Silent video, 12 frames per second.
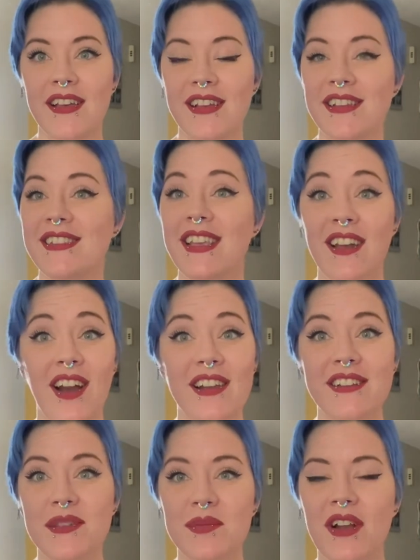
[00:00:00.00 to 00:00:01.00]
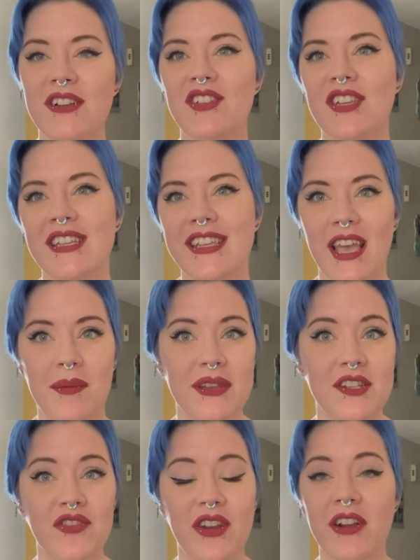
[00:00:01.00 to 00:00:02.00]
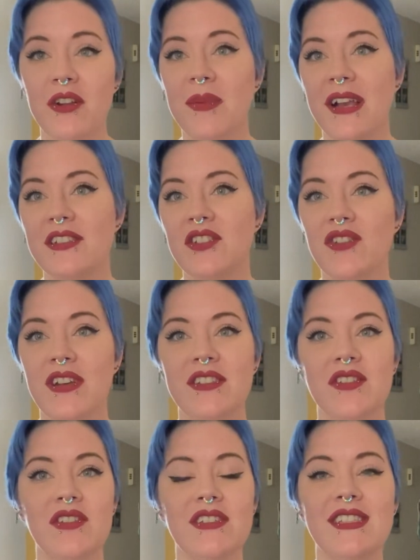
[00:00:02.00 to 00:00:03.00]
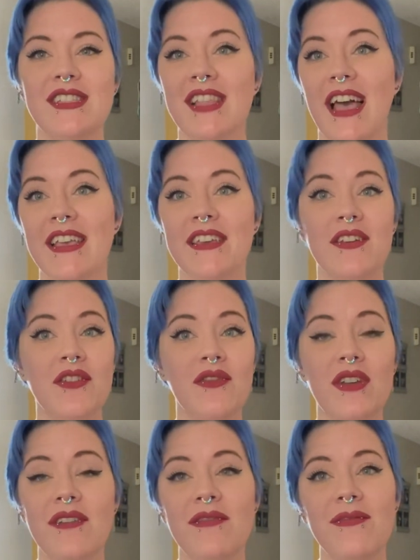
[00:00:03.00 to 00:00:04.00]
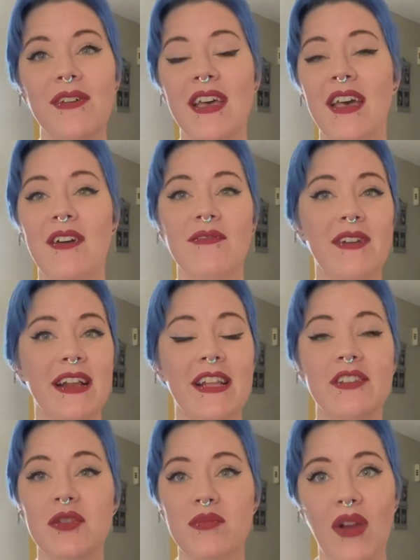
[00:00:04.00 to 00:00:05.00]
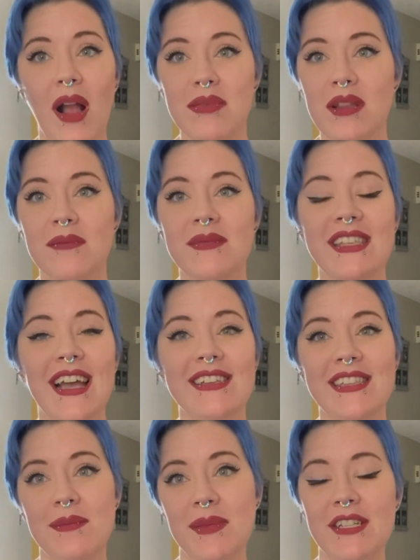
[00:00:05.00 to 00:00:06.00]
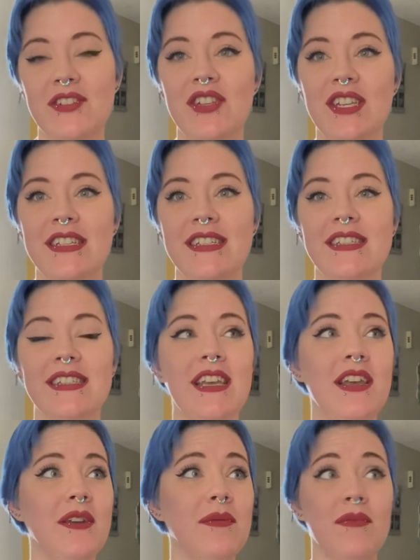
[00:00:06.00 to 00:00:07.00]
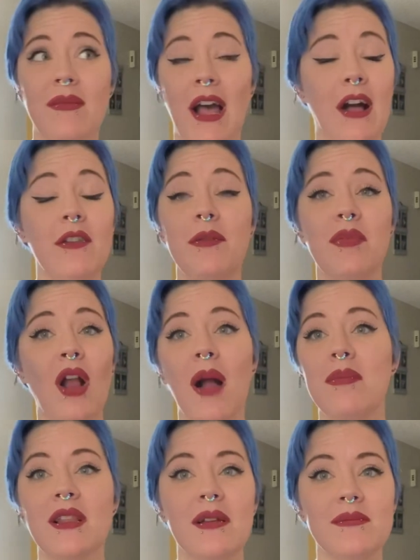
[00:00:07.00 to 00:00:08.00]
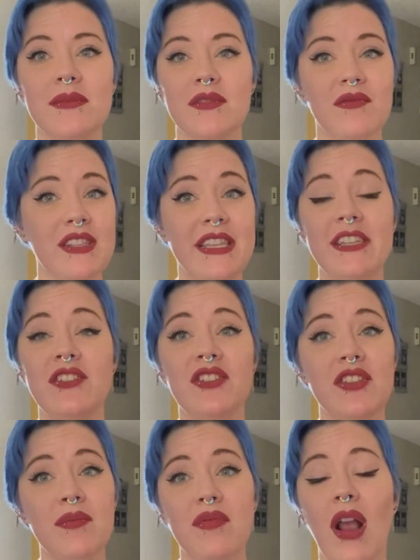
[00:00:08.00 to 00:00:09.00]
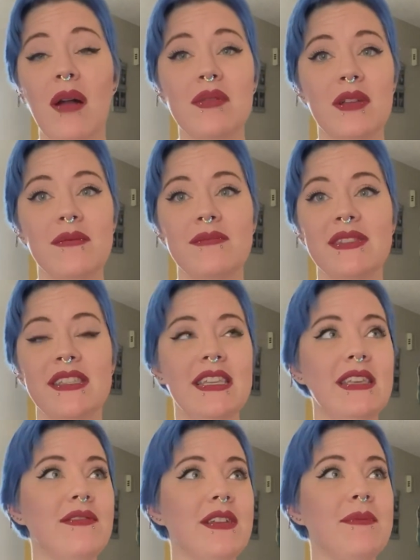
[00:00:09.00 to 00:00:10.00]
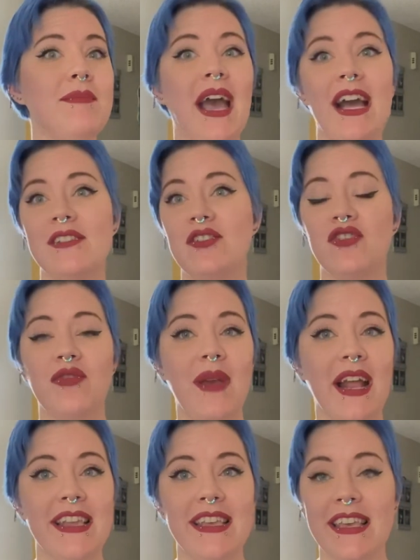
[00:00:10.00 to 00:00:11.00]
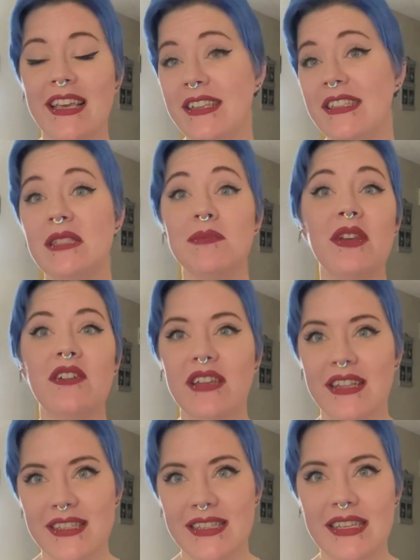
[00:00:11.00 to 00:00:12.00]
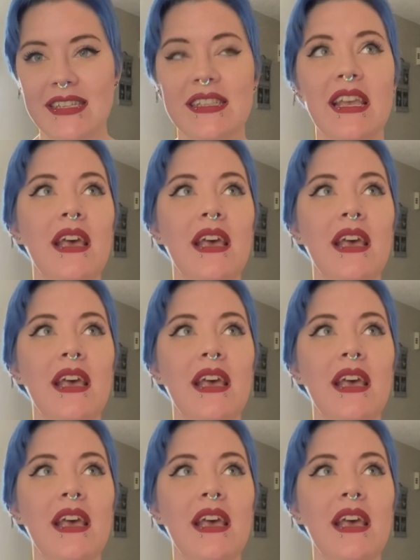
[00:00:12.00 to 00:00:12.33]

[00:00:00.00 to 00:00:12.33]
Psychotic depression can be triggered by stressors like grief, financial problems, as I mentioned, health problems, relationship problems, even past traumatic experiences.